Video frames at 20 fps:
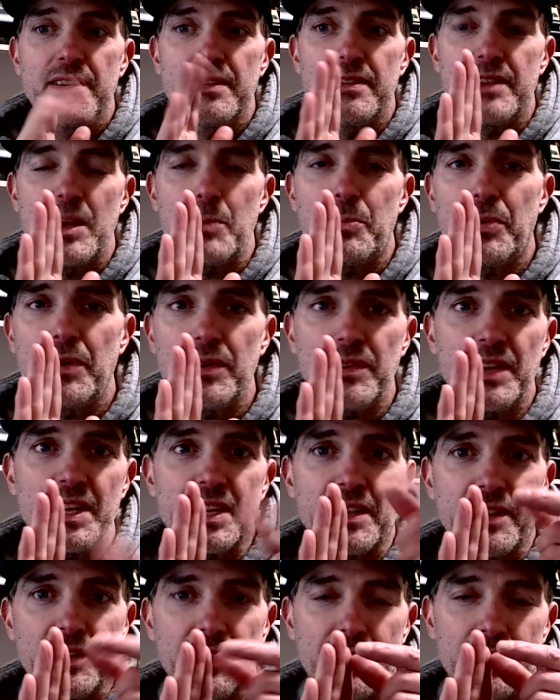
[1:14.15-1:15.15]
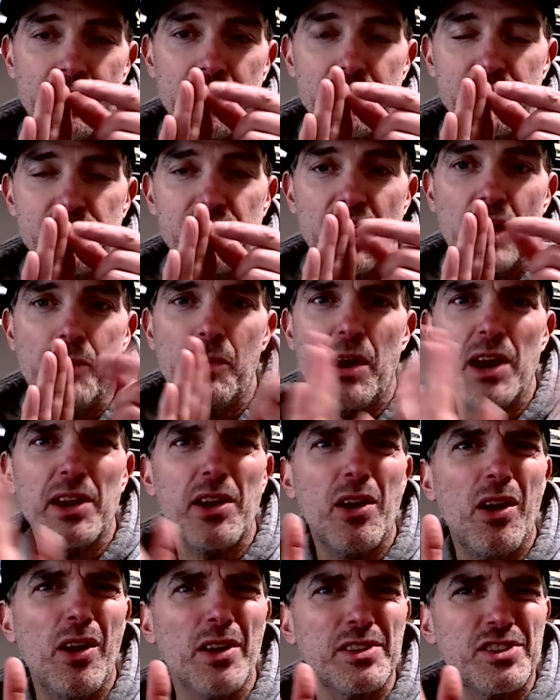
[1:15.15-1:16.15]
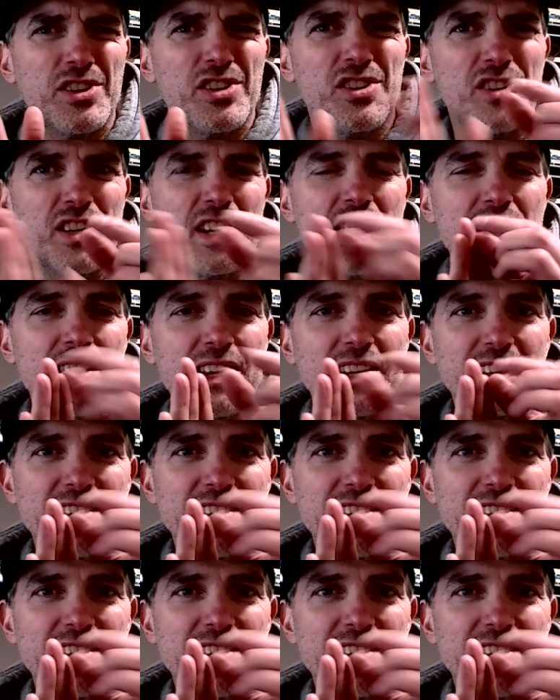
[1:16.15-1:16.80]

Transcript: they put like I want to call it sheathing.